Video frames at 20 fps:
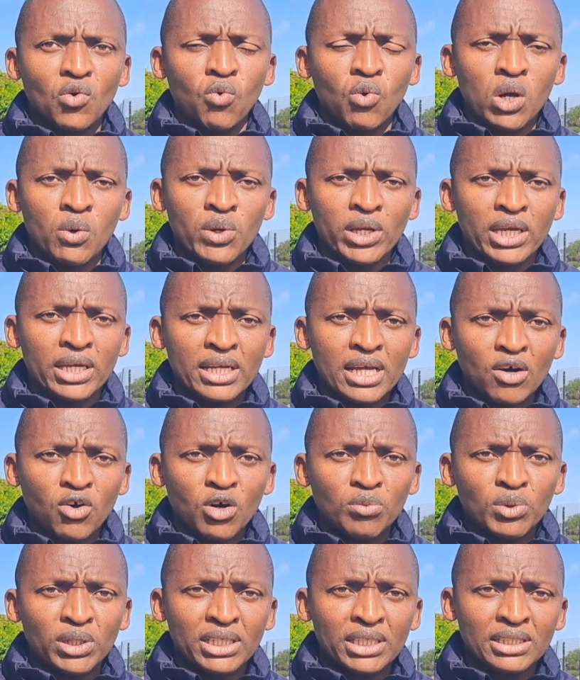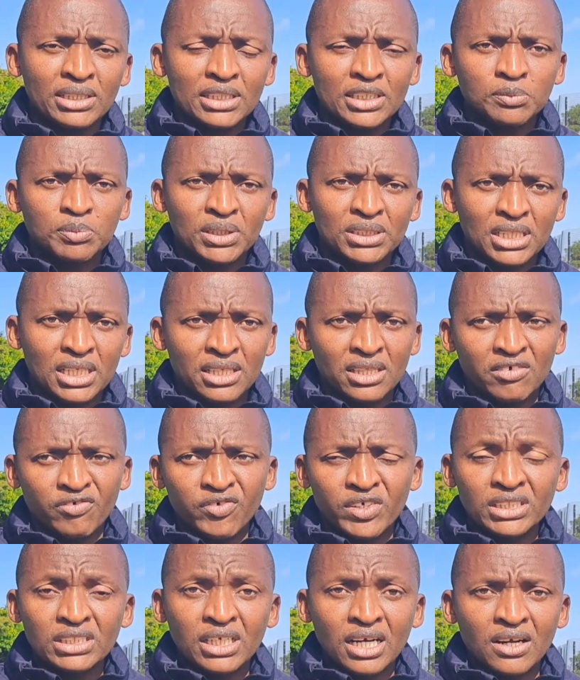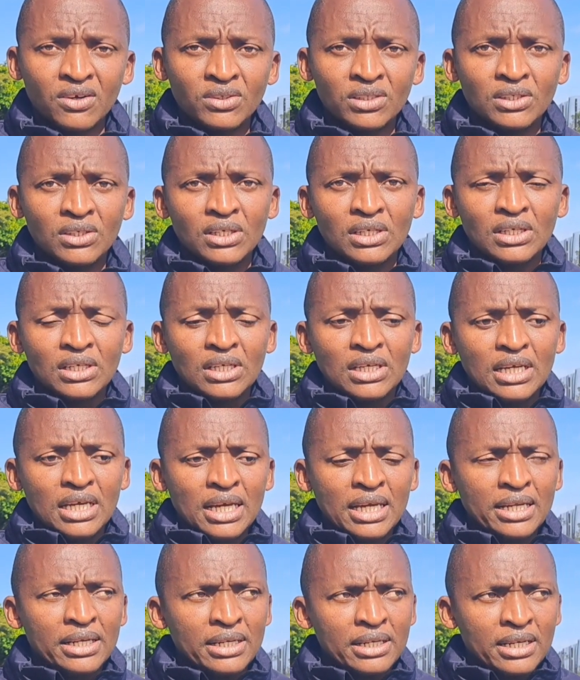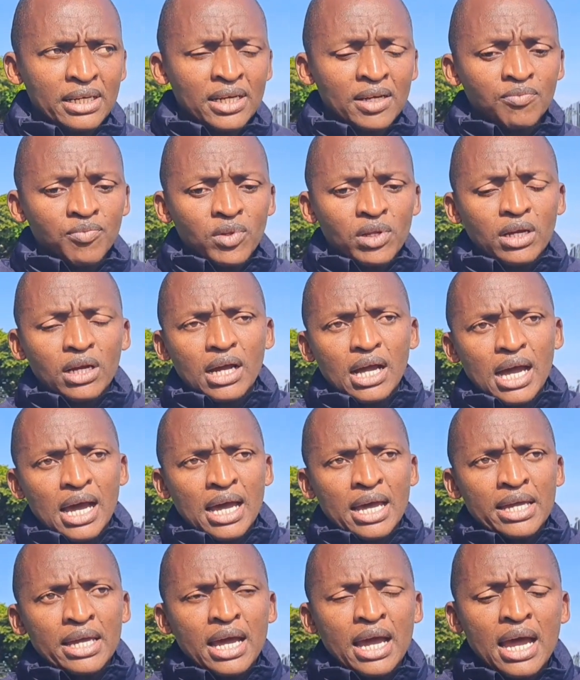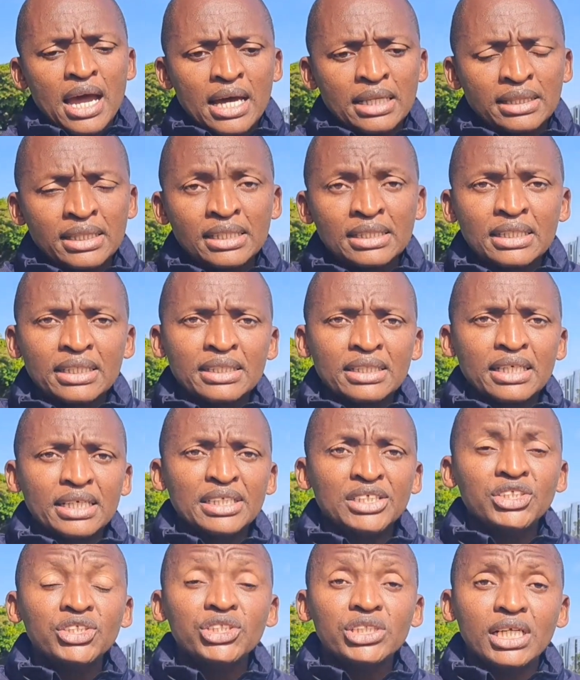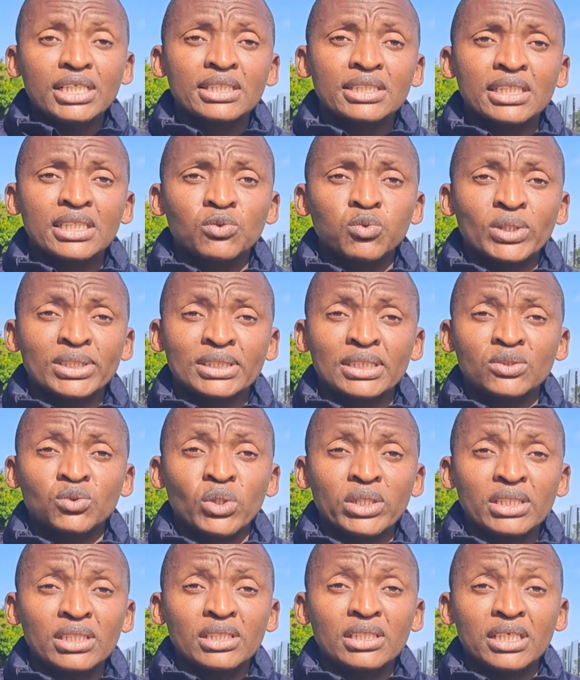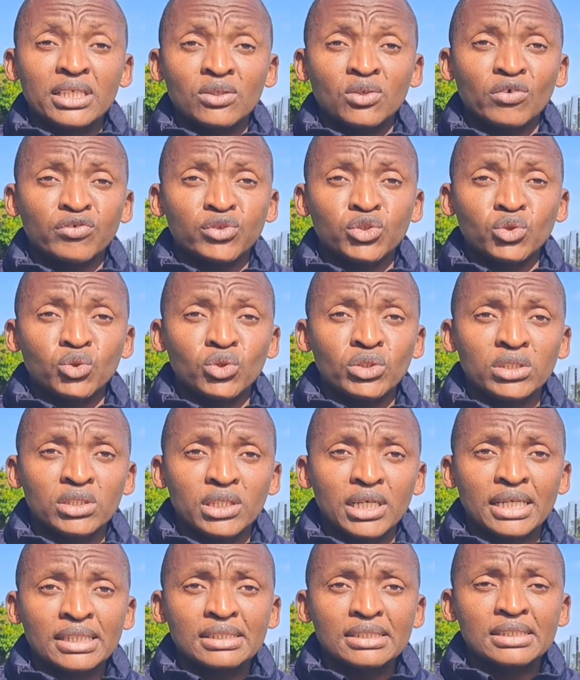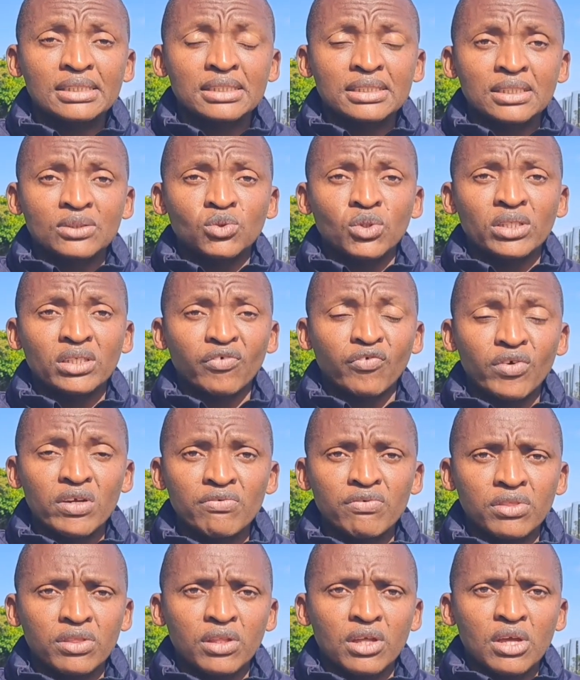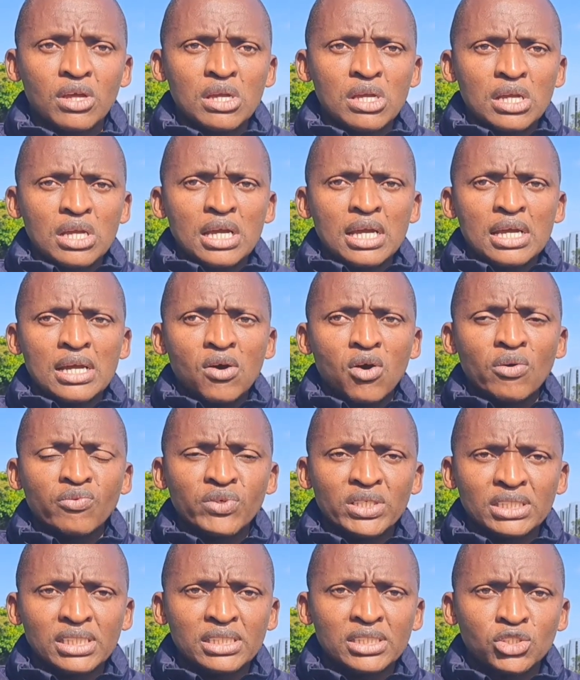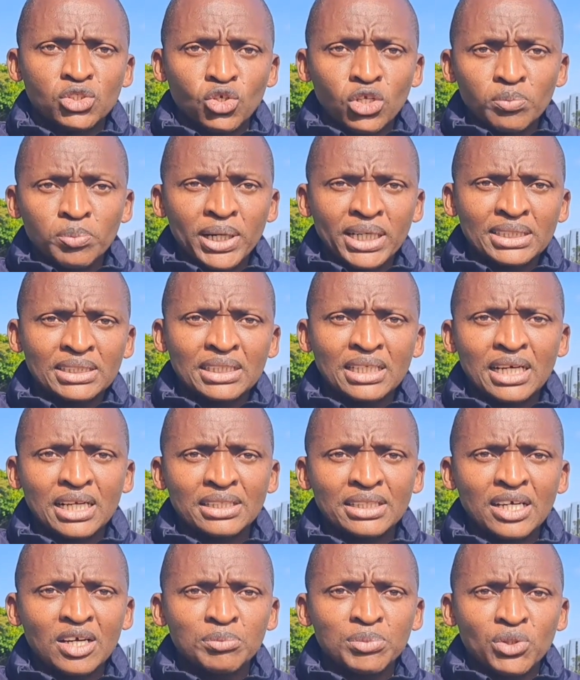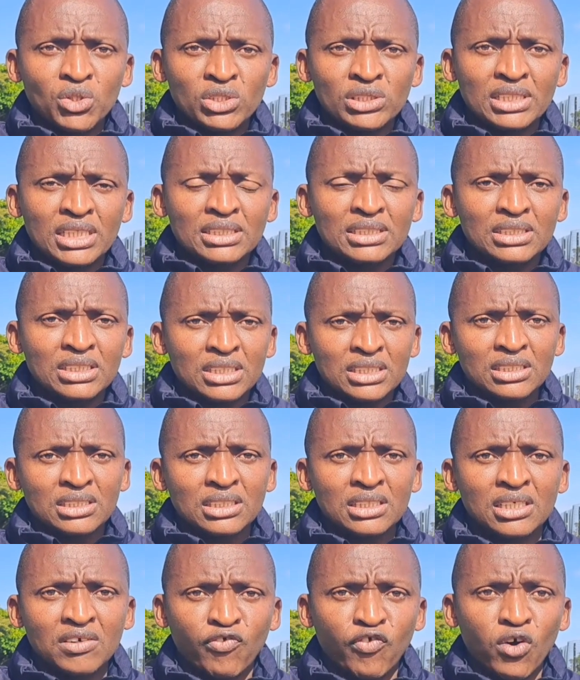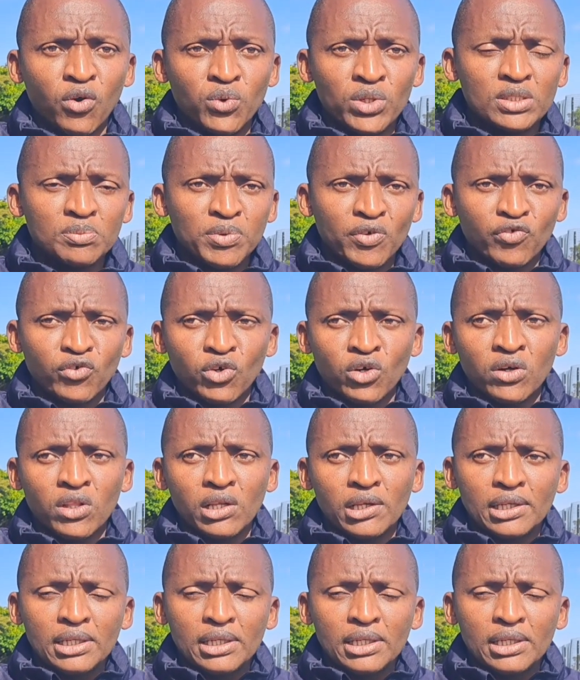where we can accommodate, especially the first round. And the initial date was the 23rd of June until the 25th. Obviously, it's not practical now because that's just 4 weeks before.